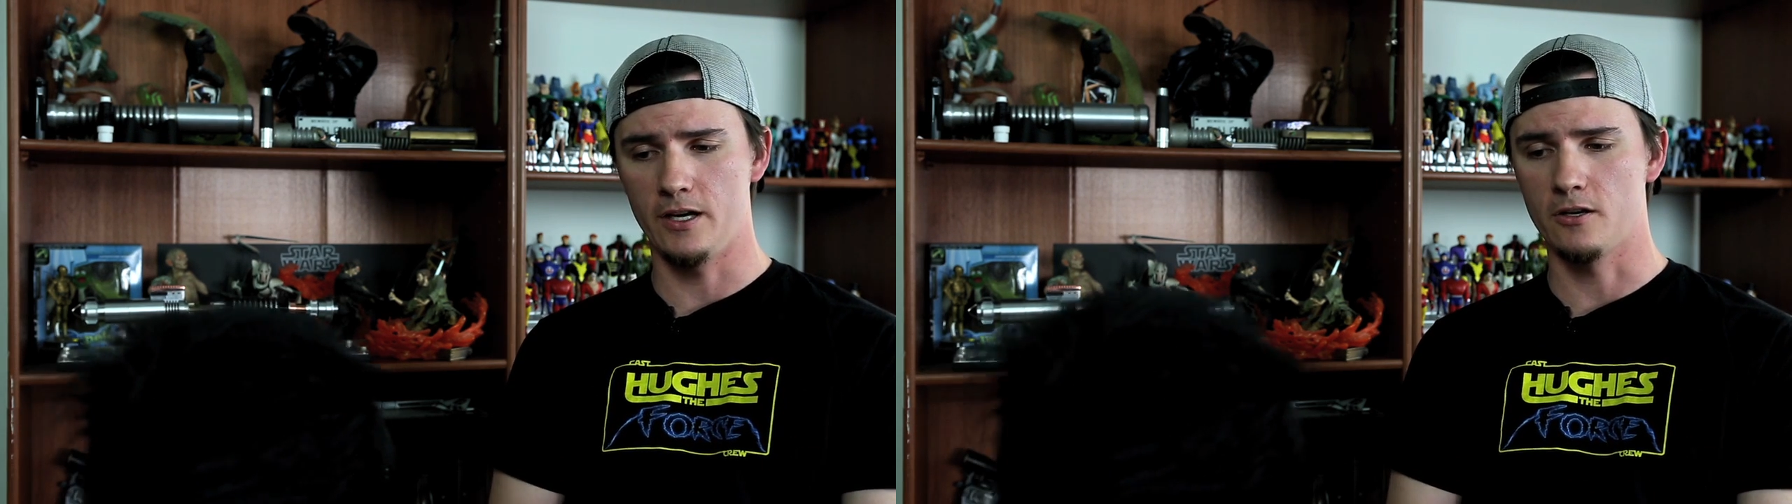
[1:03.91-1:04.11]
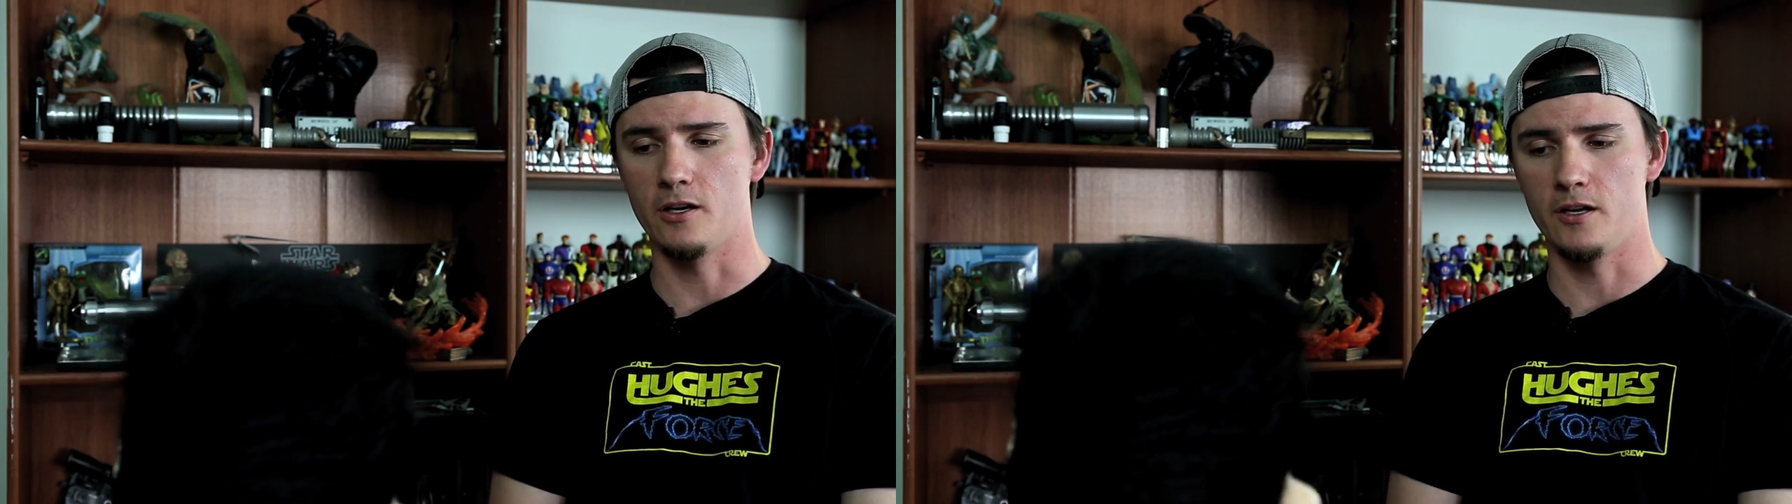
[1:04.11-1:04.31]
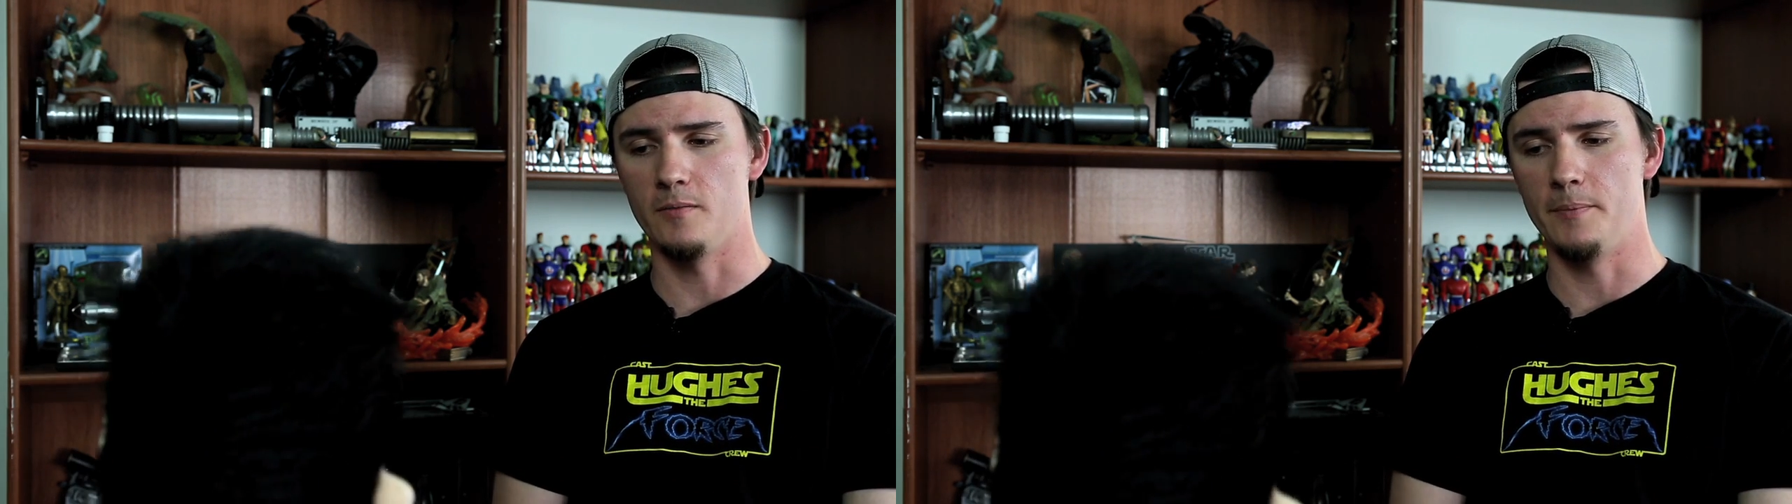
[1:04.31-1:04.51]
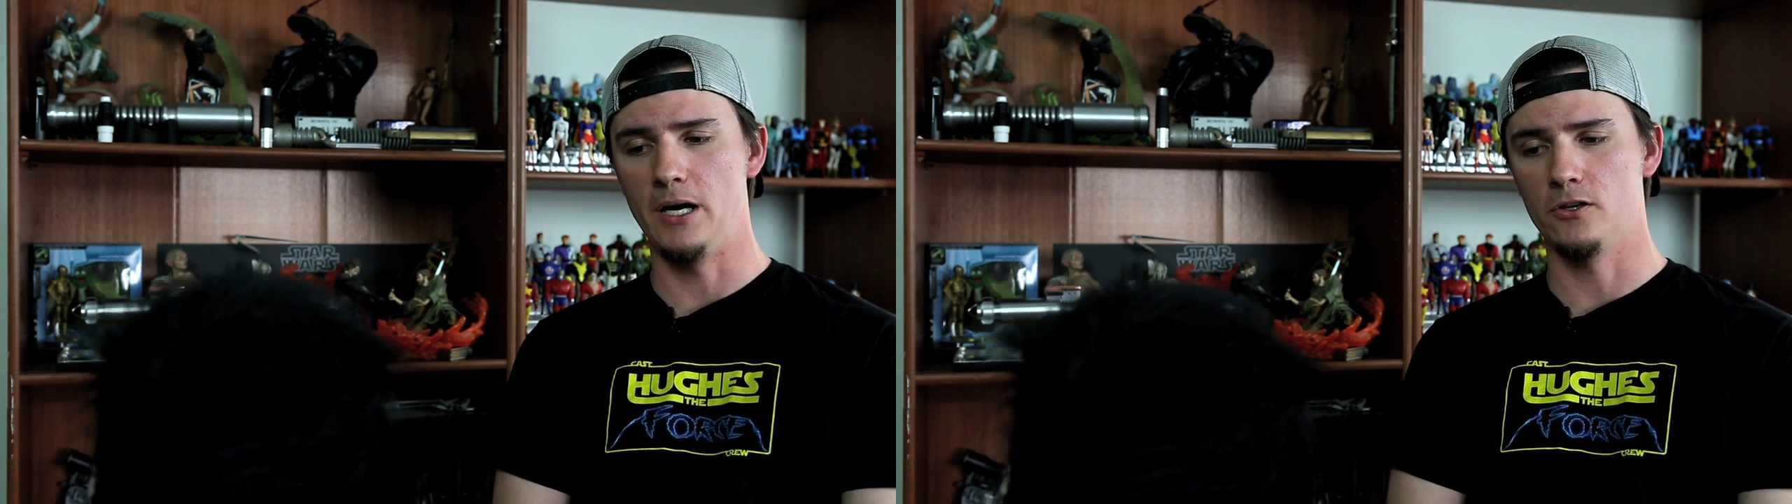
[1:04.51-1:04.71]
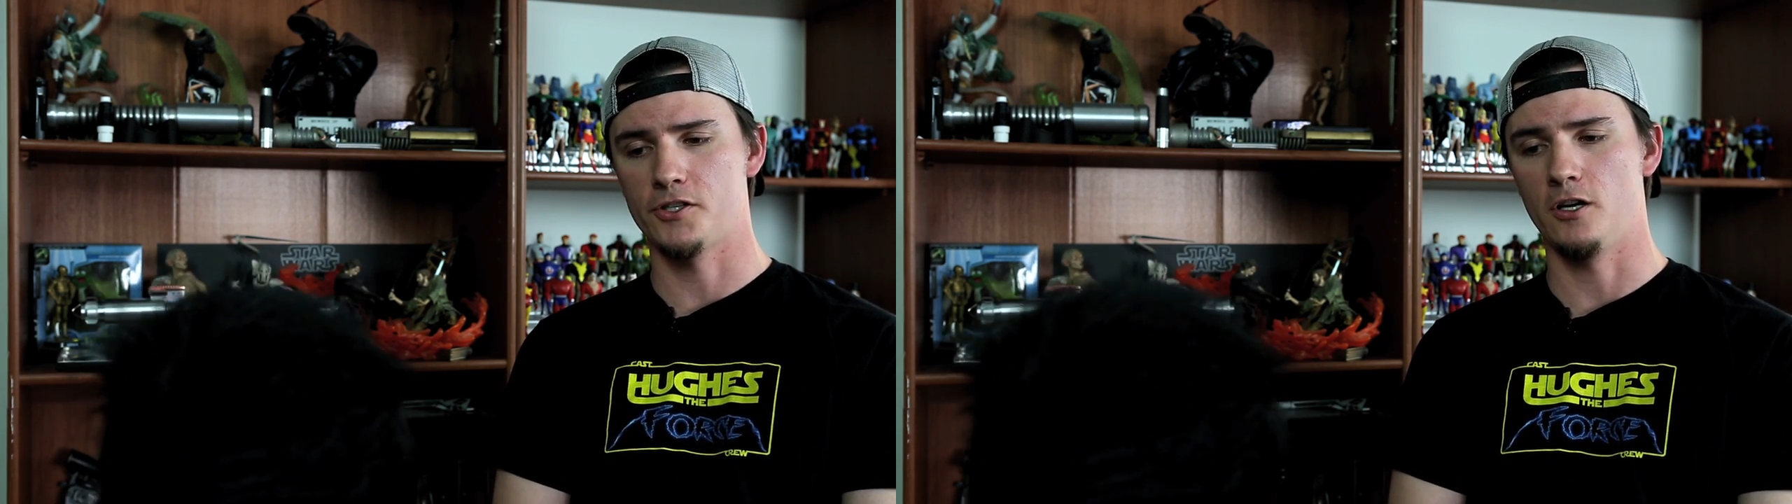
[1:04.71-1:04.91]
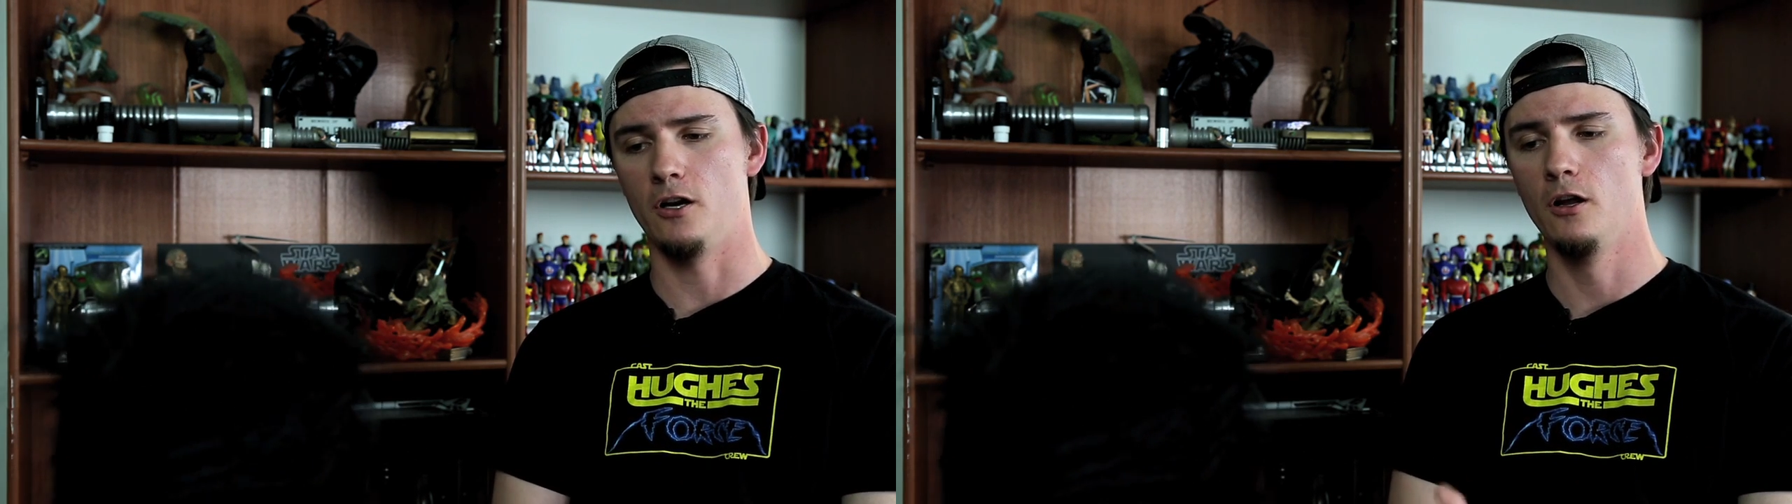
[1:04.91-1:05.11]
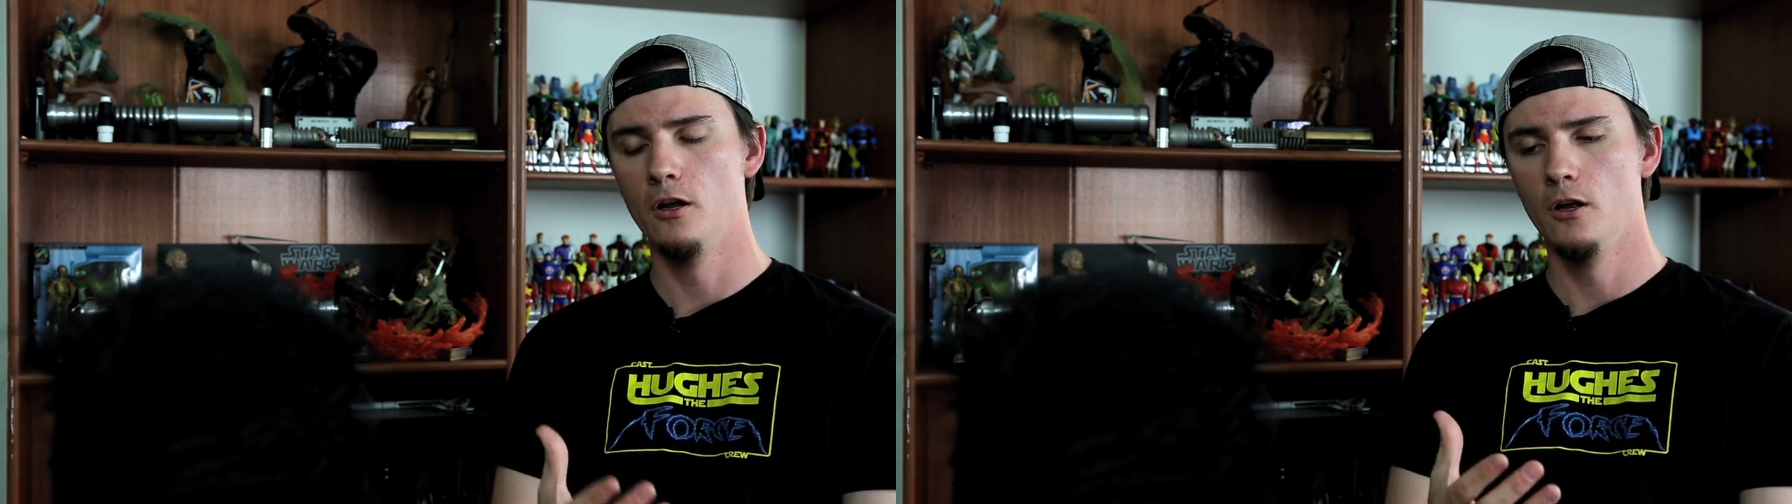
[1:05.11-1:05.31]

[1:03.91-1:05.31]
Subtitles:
I couldn't keep my mouth shut.